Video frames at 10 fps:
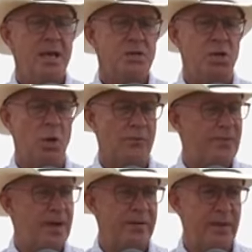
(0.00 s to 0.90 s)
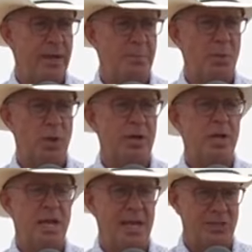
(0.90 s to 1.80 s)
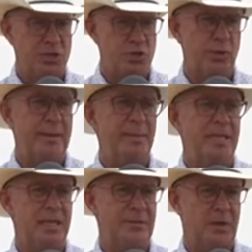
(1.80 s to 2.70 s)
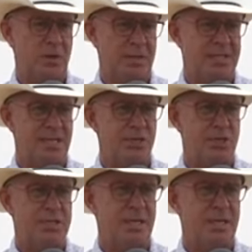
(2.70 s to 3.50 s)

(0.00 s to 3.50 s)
So very, very important, extremely difficult decisions